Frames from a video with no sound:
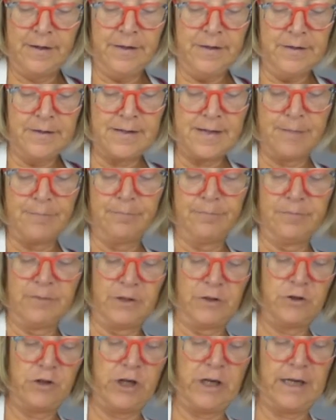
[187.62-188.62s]

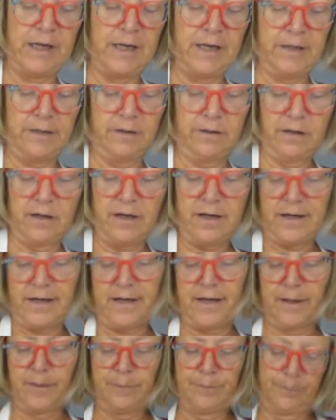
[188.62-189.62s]
some chicken
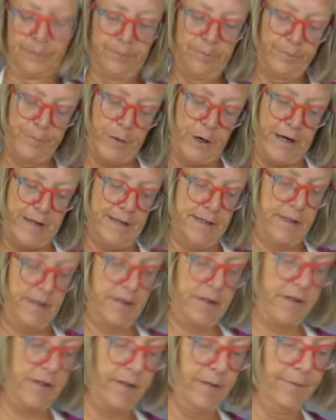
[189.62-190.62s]

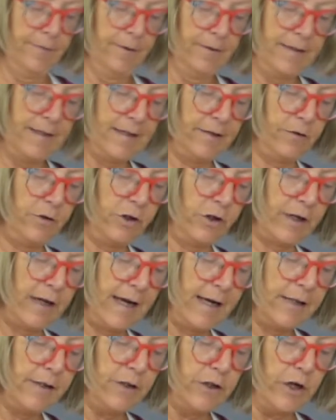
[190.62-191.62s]
breasts. Now you
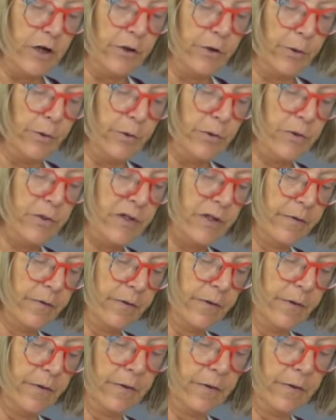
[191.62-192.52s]
can use